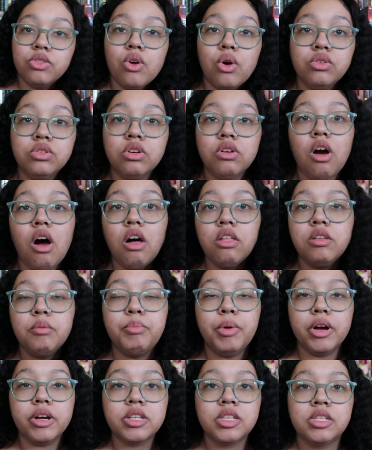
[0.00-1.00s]
Those are all the
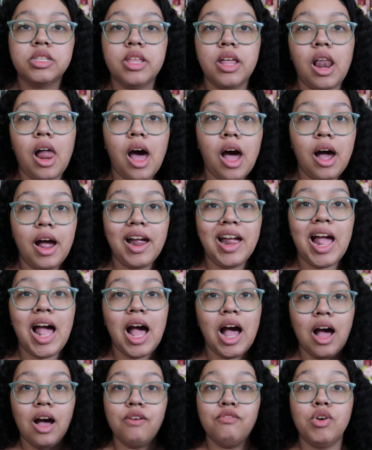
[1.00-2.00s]
books that I
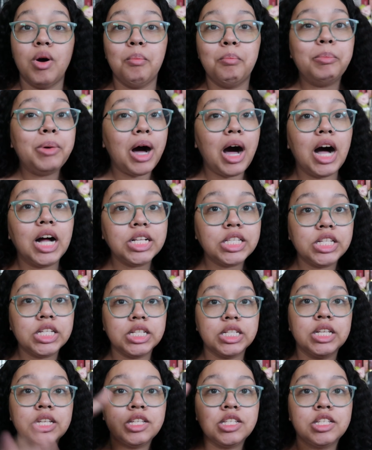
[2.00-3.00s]
have bought
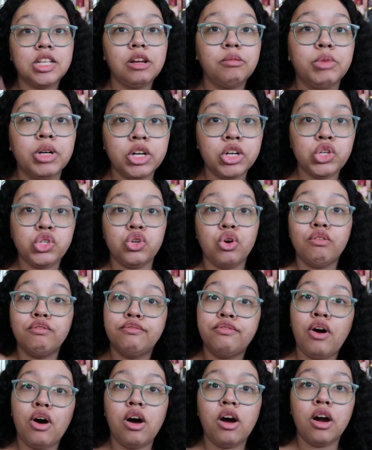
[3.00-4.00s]
this summer so
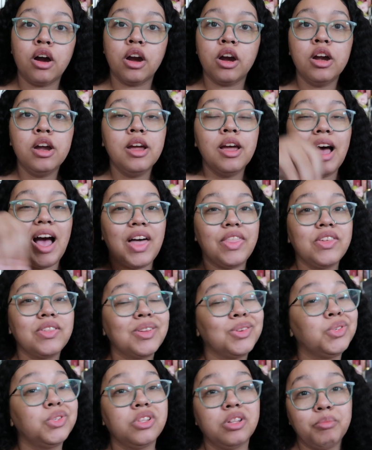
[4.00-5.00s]
far. I
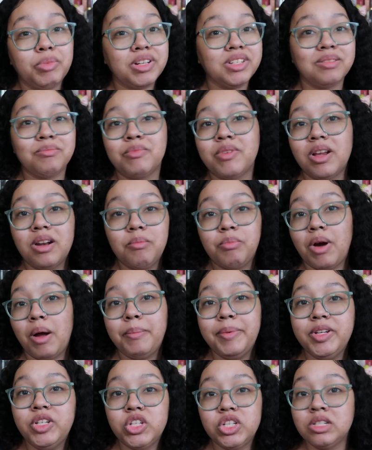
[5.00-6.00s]
think those are the books I'm going to
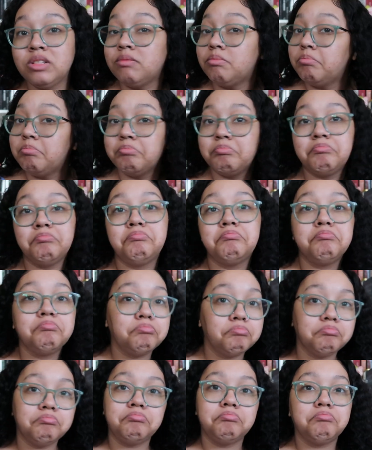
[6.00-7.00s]
probably just
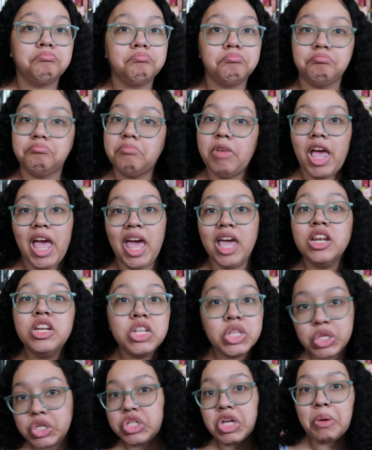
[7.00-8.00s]
end
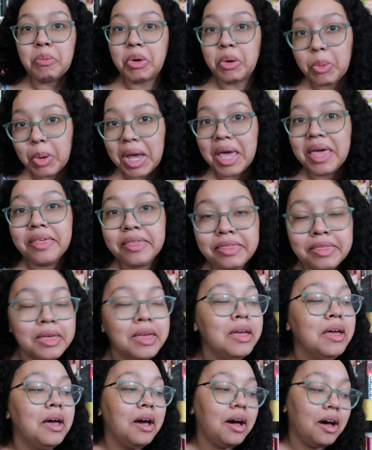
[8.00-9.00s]
the summer with
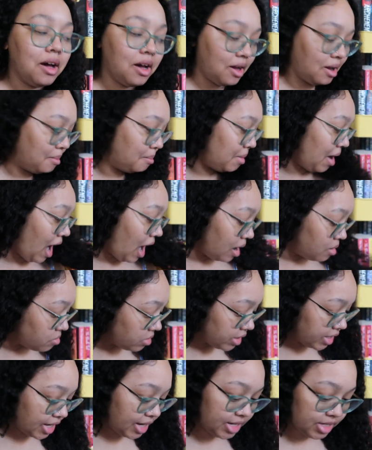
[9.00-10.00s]
um, but i'm
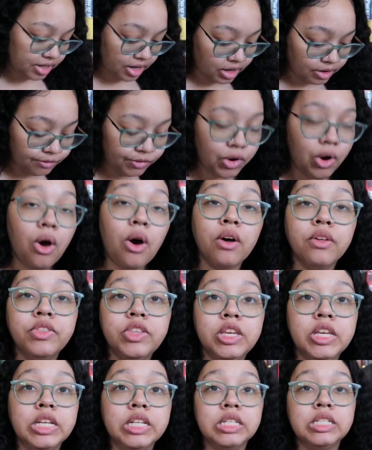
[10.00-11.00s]
really excited for all
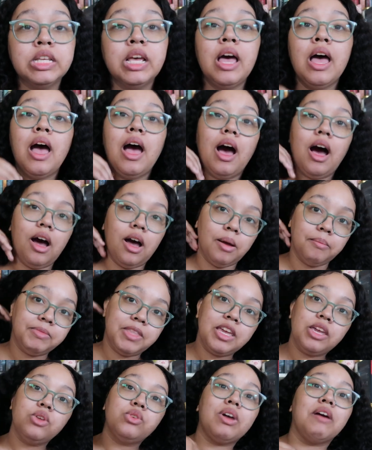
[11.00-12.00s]
these um,
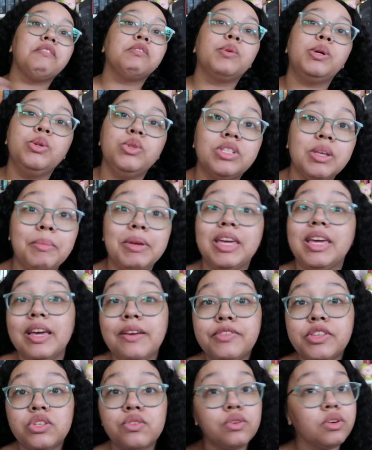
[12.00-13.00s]
thank you to everyone who sent me
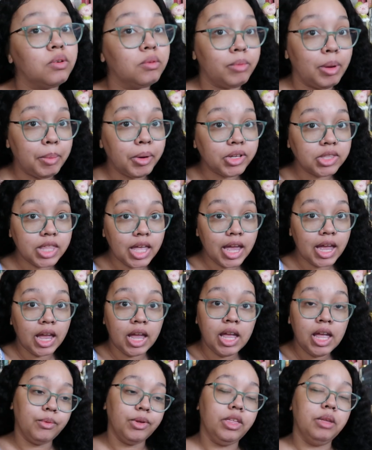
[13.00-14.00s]
gifts for my
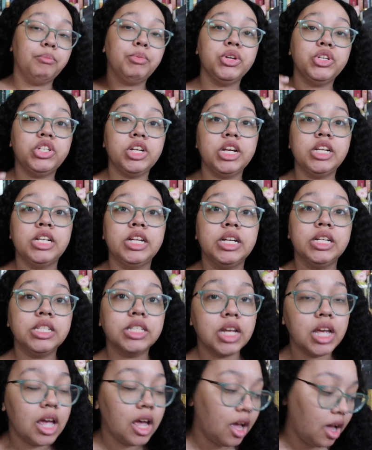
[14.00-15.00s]
birthday i really appreciate
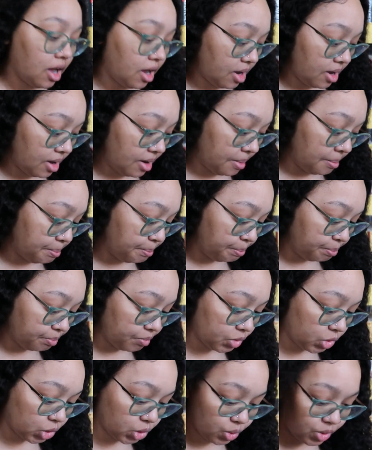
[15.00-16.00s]
it um,
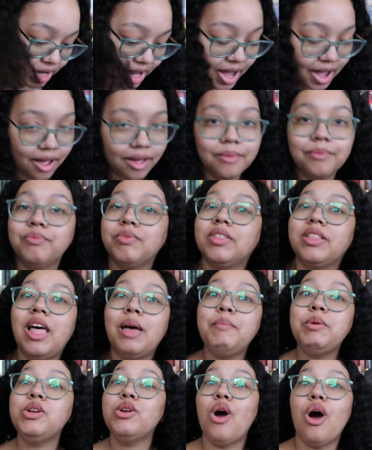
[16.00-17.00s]
so yeah
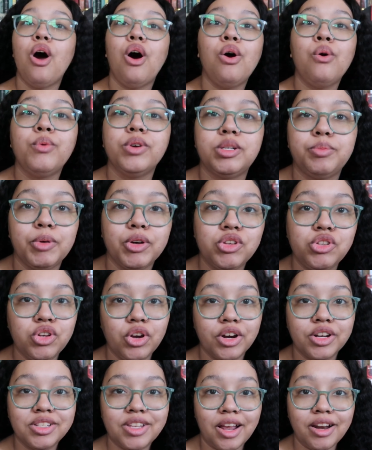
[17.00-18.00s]
let me know which books
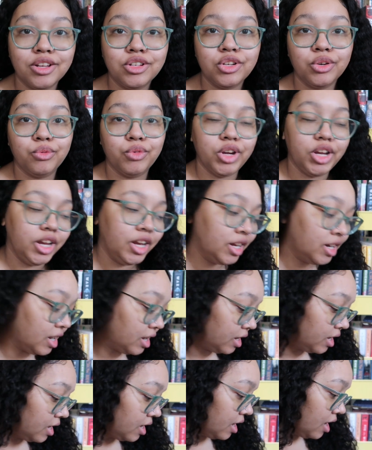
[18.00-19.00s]
you're excited to read
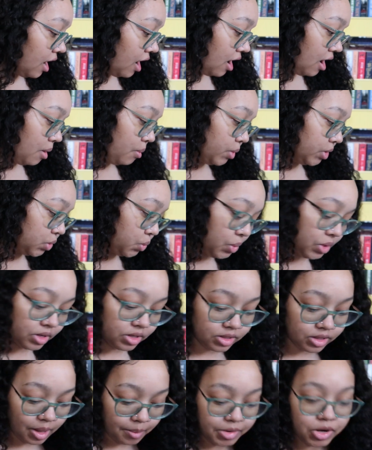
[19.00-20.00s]
um, which
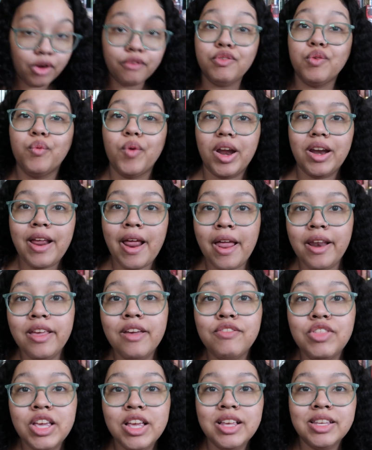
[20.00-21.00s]
one let me know if you read
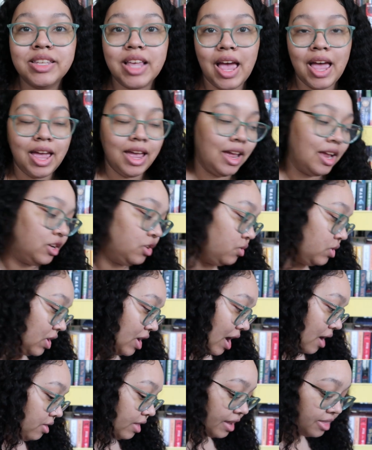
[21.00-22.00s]
any of these and you
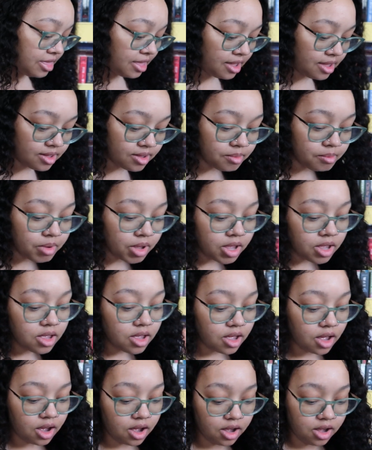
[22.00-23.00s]
think I'll like them
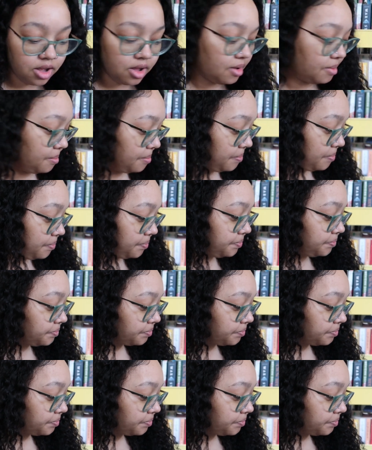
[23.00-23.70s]
um,